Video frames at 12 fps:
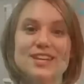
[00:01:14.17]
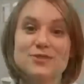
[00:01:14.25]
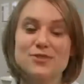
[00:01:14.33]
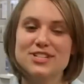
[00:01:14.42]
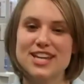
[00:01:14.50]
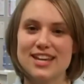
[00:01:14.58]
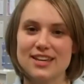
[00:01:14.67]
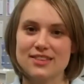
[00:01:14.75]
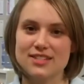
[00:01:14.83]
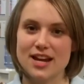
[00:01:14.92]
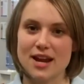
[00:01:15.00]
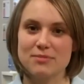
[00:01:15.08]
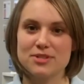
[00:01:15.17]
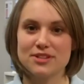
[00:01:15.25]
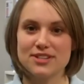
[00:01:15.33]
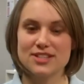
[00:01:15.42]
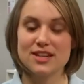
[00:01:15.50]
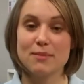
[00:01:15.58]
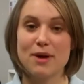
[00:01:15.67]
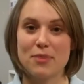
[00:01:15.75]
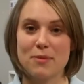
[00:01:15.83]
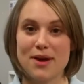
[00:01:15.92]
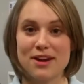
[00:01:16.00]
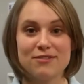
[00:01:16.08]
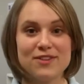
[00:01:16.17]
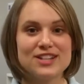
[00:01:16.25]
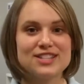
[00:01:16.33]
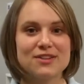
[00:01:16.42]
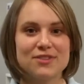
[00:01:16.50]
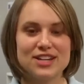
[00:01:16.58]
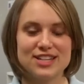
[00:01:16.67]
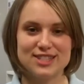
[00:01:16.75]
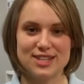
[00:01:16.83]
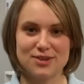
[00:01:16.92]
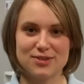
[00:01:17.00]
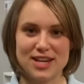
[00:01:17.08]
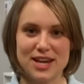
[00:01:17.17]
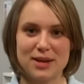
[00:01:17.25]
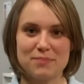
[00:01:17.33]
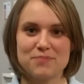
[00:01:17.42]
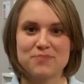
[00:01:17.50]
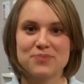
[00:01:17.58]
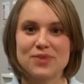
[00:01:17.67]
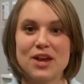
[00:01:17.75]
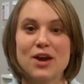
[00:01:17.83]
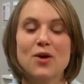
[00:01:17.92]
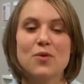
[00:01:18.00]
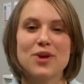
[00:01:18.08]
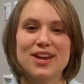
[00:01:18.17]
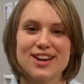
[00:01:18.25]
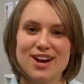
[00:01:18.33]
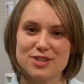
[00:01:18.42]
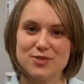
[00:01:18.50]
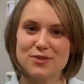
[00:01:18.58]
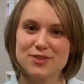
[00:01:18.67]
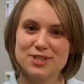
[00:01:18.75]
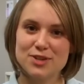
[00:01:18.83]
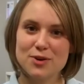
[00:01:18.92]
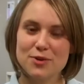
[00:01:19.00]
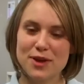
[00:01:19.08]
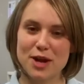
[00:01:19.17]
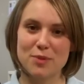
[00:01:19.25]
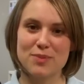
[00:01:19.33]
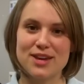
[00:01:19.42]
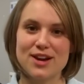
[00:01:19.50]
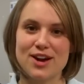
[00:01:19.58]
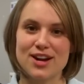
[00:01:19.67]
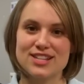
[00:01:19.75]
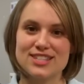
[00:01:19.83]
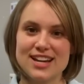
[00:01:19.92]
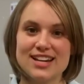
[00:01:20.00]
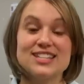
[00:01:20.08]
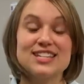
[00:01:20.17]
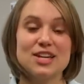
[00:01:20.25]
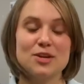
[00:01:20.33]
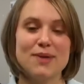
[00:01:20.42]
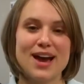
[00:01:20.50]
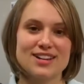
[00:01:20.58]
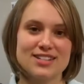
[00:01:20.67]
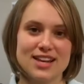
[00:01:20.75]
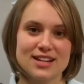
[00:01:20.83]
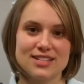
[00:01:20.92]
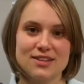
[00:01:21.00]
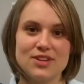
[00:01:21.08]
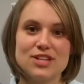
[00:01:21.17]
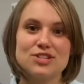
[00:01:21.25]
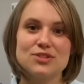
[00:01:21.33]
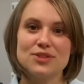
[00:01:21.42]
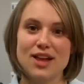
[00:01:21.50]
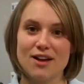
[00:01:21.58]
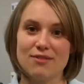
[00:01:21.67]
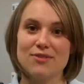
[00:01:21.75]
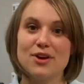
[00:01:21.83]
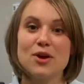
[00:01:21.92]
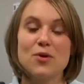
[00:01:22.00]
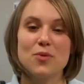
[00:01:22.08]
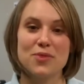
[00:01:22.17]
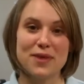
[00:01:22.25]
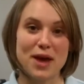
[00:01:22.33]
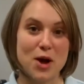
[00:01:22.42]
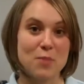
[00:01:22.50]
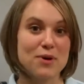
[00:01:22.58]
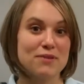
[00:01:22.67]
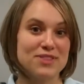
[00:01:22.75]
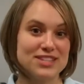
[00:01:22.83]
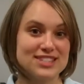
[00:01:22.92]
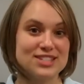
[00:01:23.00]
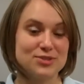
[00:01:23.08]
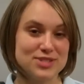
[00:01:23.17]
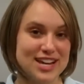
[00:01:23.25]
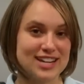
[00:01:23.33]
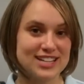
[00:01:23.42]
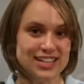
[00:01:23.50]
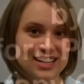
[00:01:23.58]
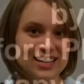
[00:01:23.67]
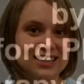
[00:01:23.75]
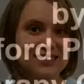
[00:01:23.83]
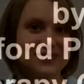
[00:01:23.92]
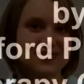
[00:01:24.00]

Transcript: Thanks for taking the time to listen about the benefits of Kinesio tape. We at Oxford Physical Therapy are excited to get you back to the activities you love with the help of this new technique.